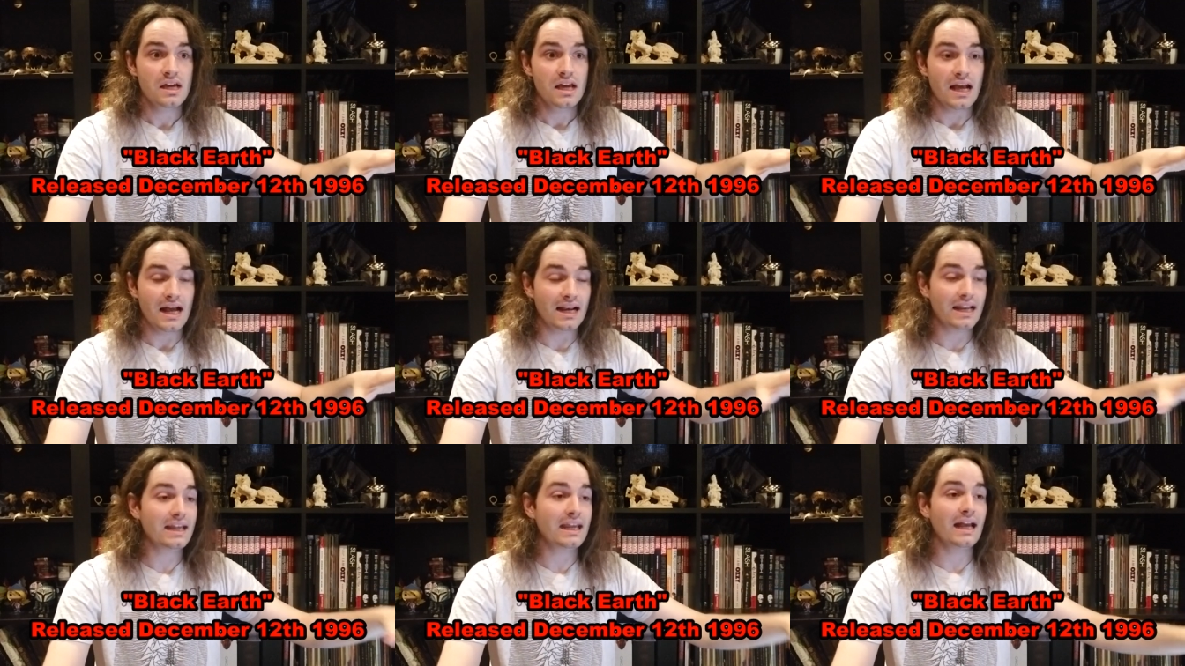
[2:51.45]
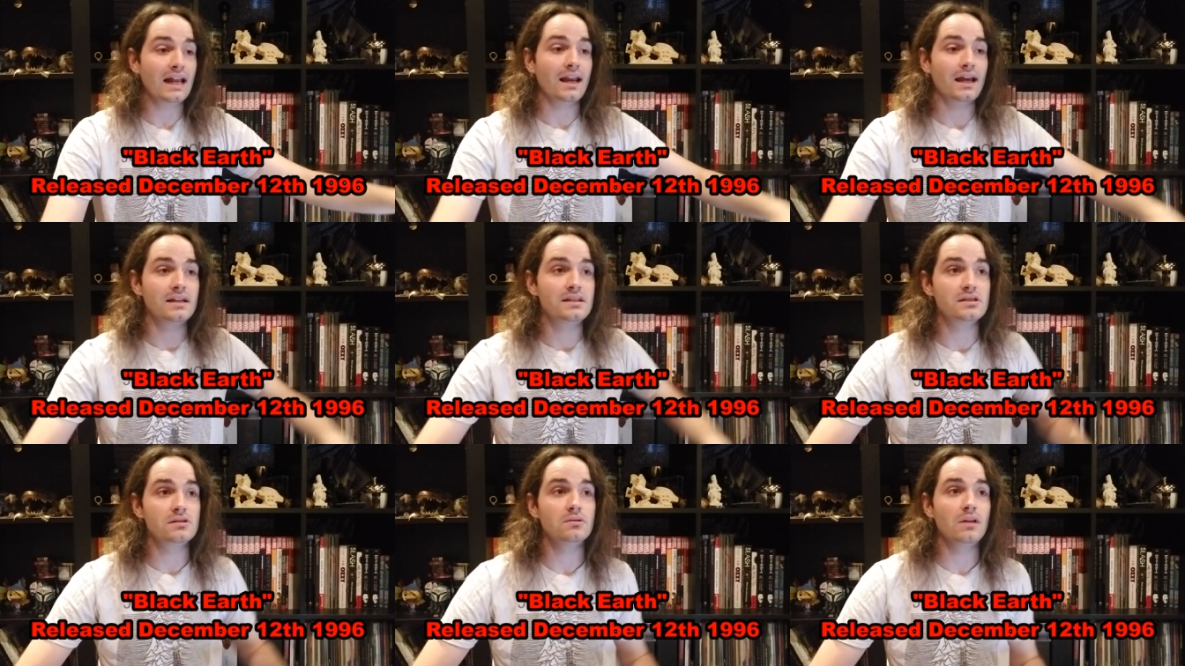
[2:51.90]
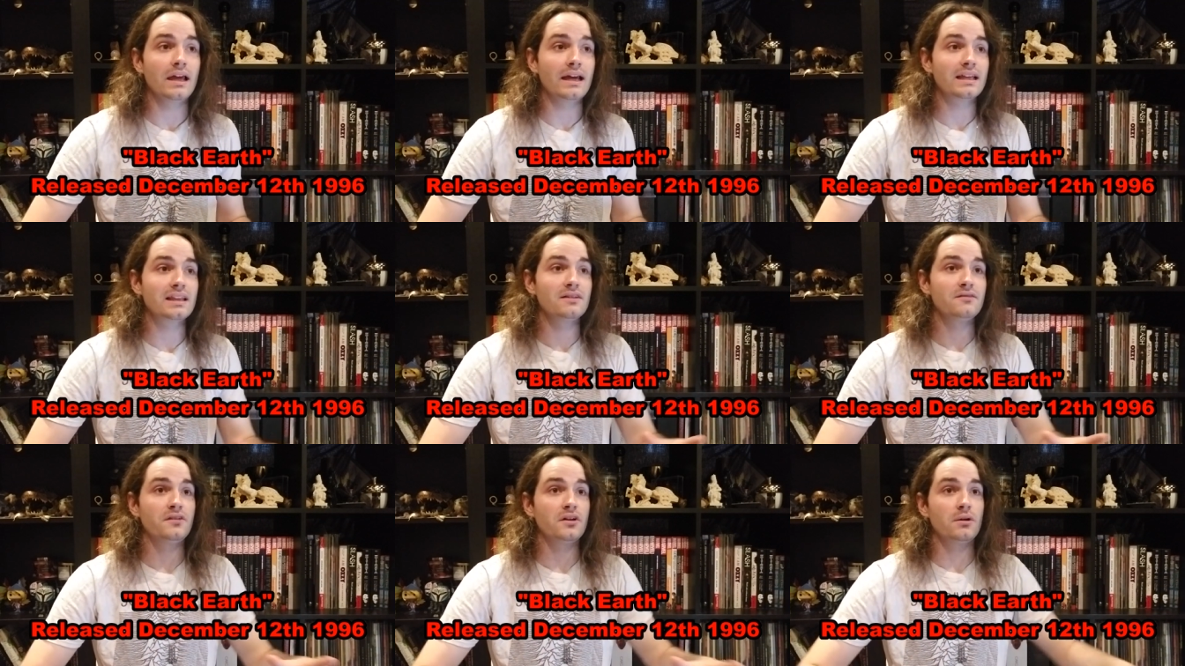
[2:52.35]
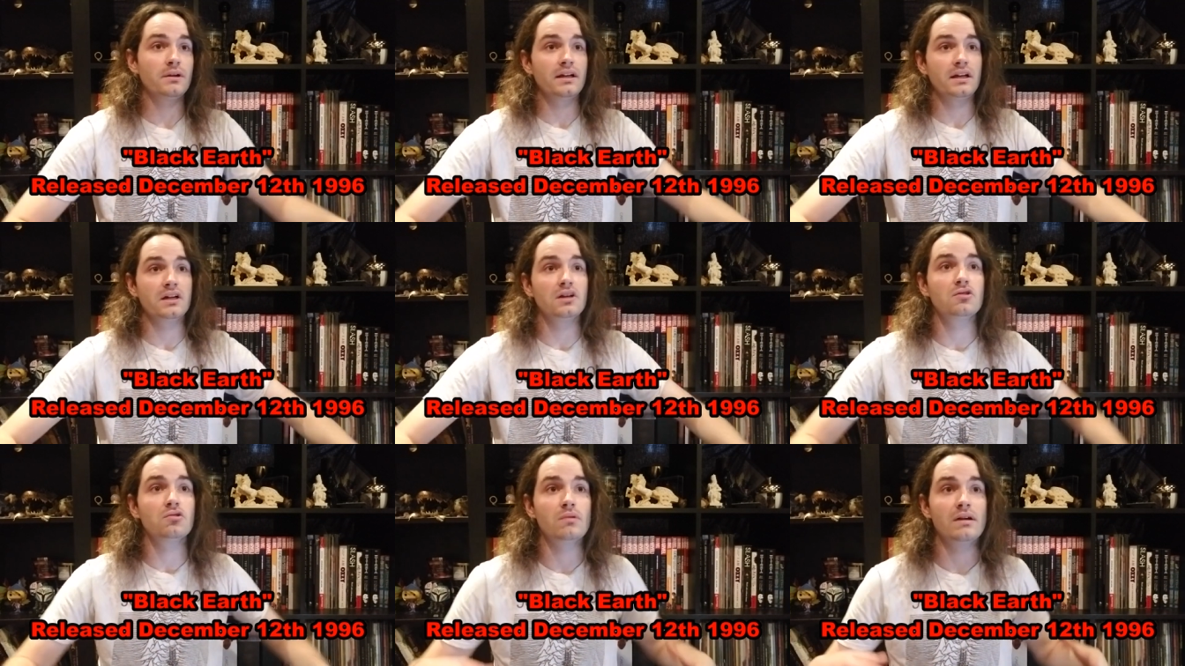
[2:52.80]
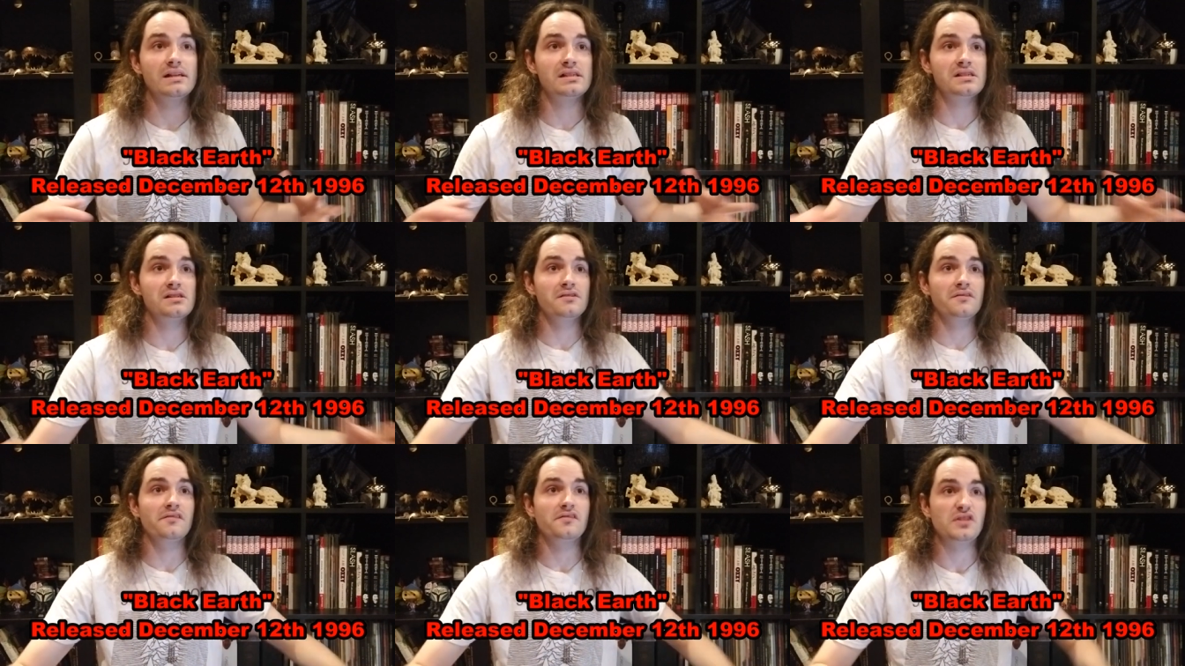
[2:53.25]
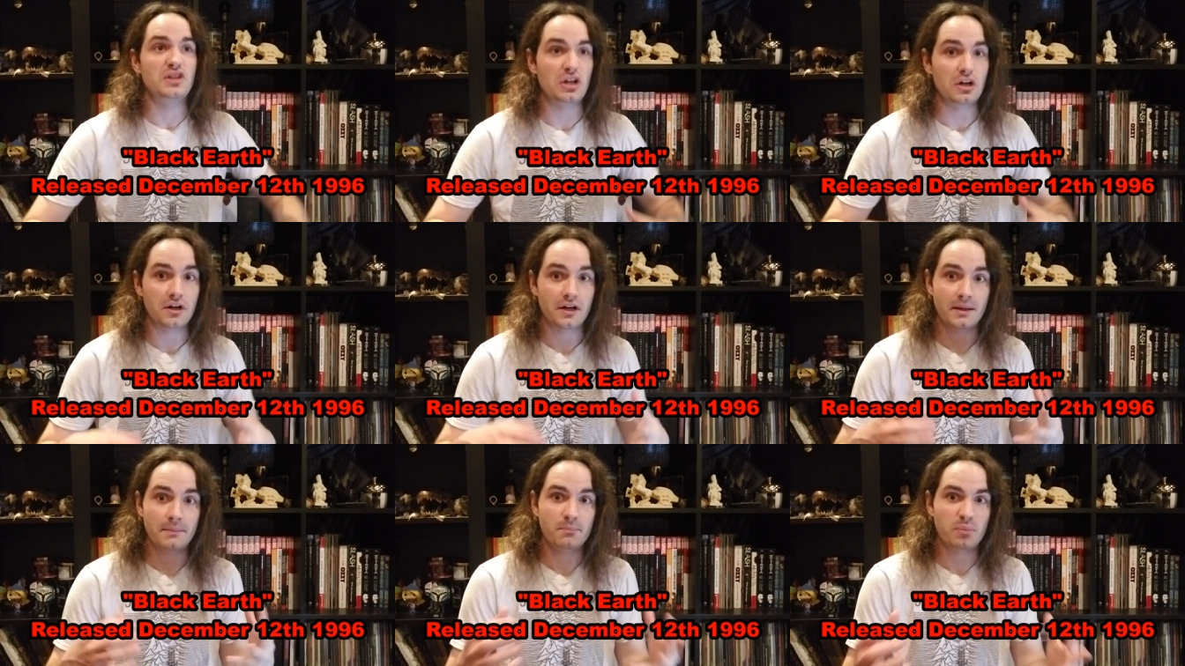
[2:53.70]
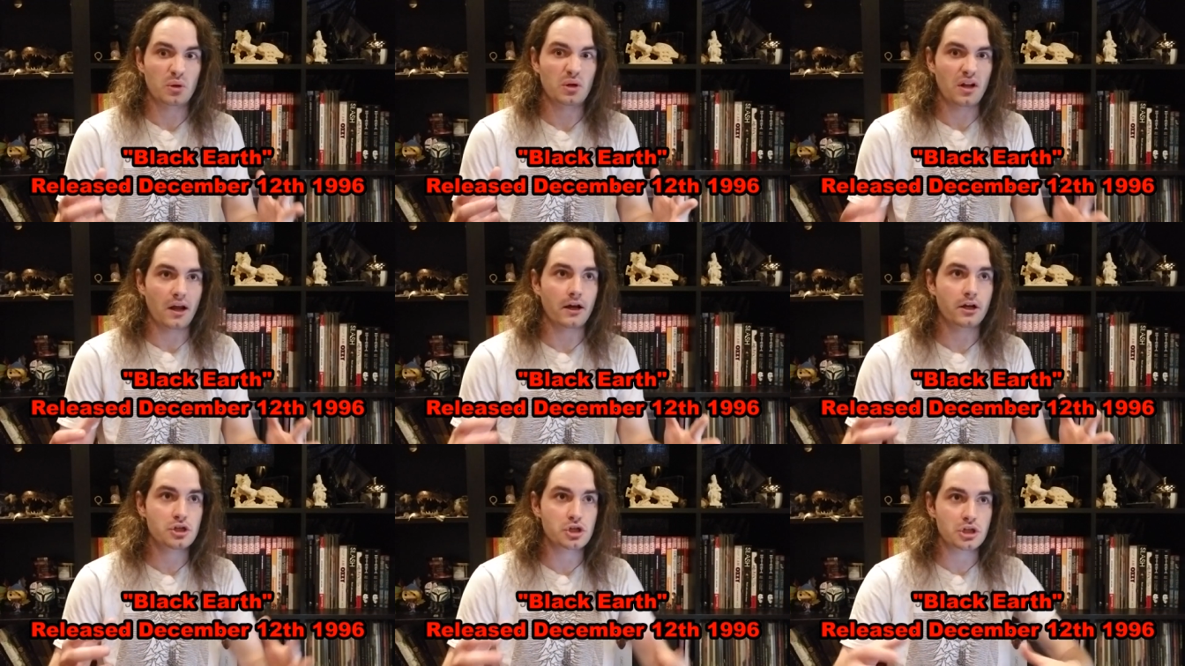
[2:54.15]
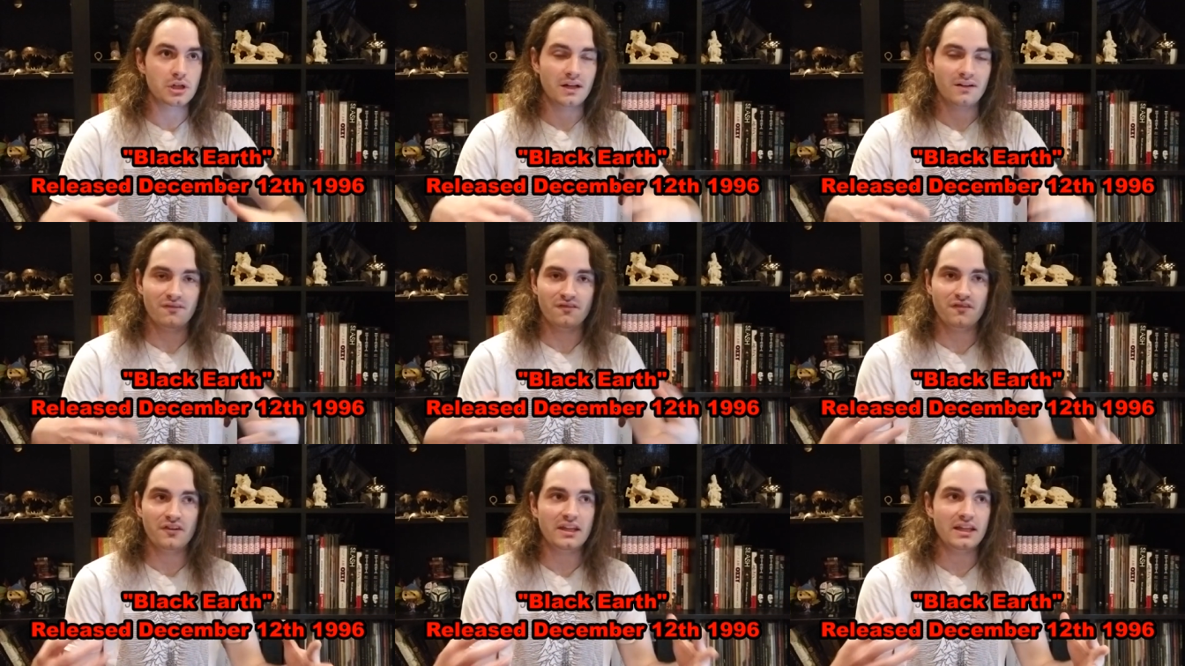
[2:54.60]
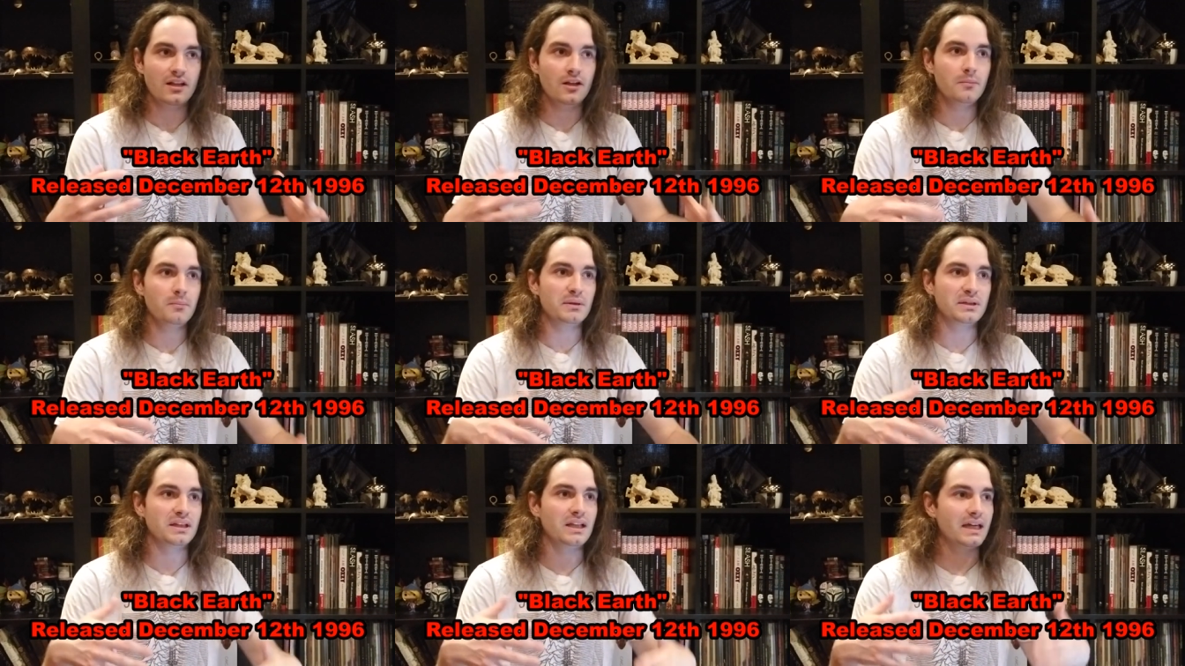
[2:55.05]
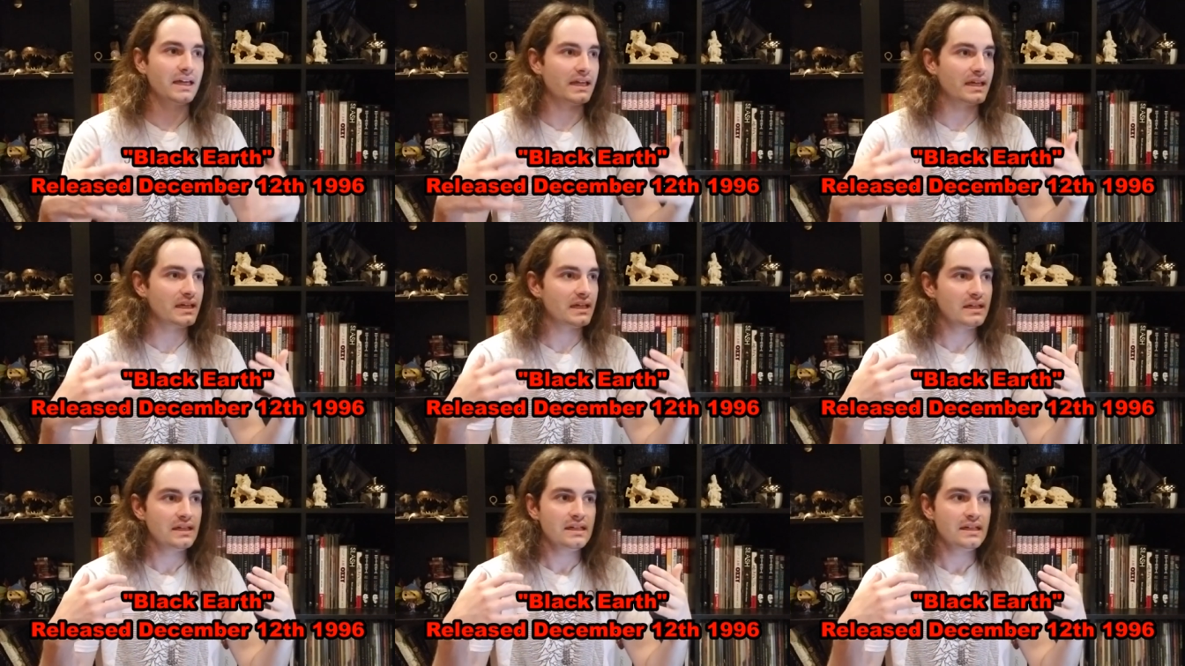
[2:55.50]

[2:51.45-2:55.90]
And again, I do like the very aggressive, dirty production and feel, but like